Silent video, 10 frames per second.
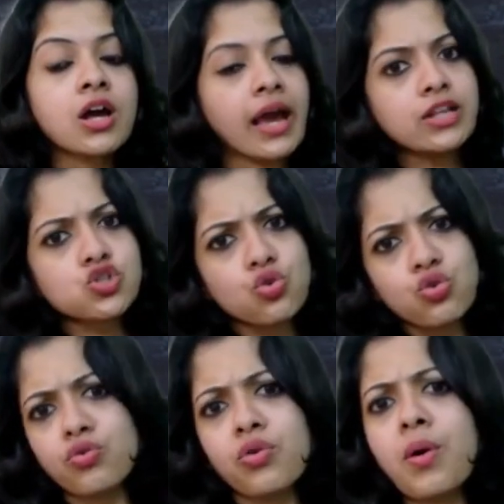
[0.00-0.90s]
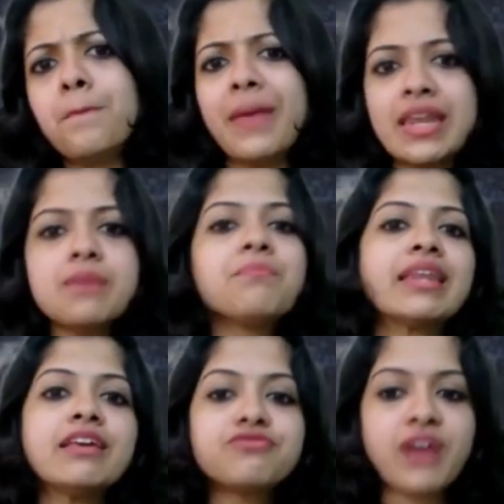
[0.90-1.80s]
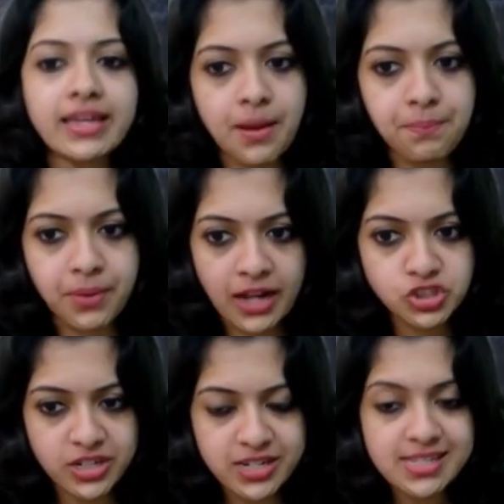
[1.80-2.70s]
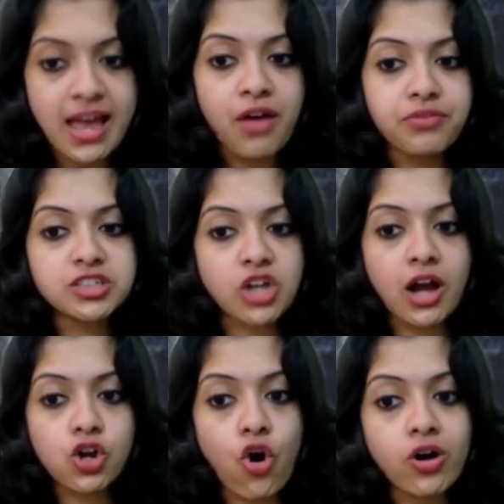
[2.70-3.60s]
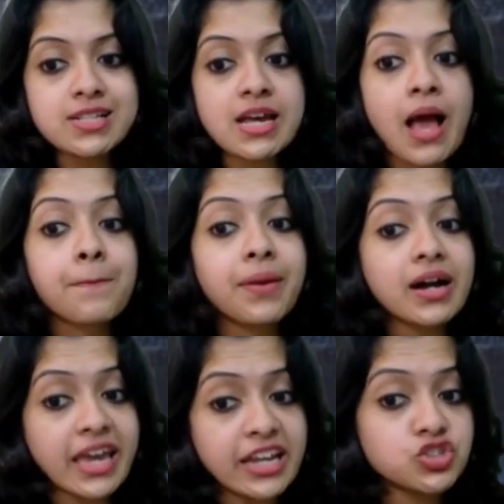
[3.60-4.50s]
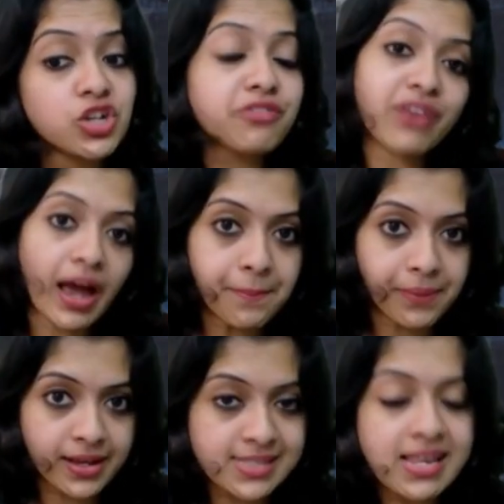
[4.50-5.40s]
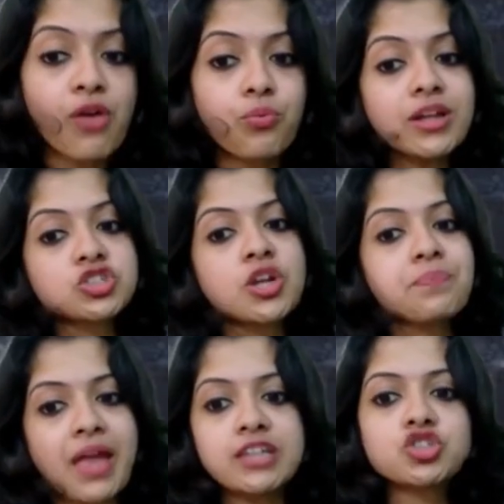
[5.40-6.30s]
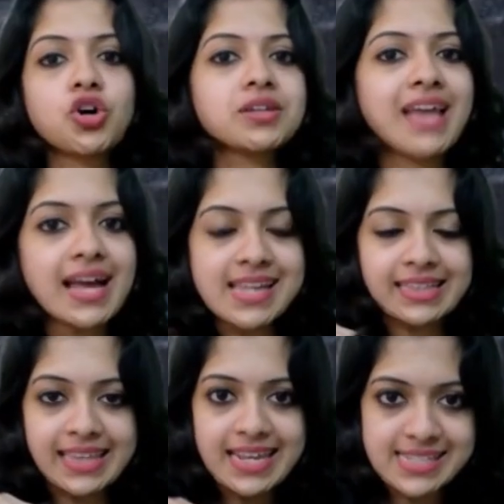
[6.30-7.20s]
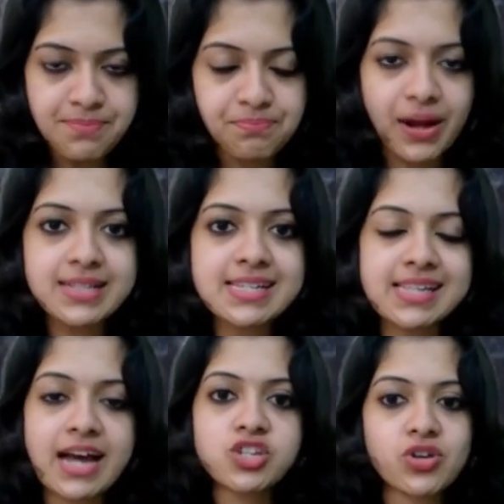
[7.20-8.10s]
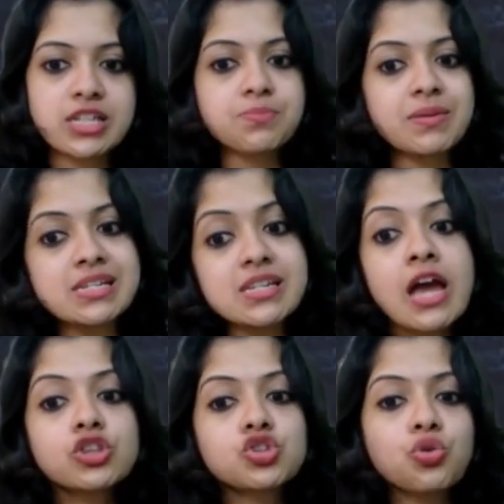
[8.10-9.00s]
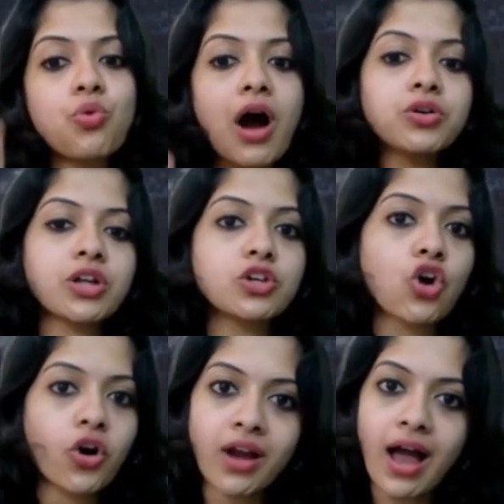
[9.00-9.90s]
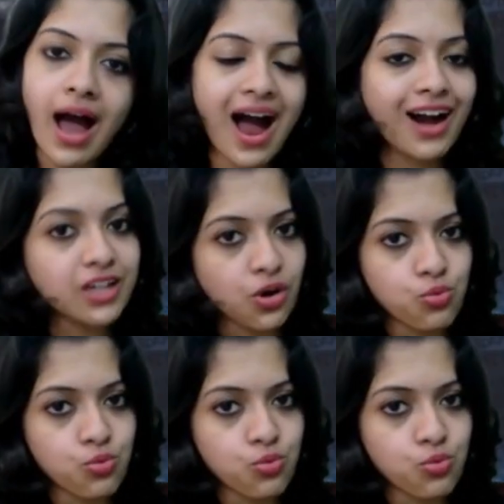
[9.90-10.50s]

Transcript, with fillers: into many finer branches which are called Purkinje fibers, which ensure that these impulses are transmitted throughout your heart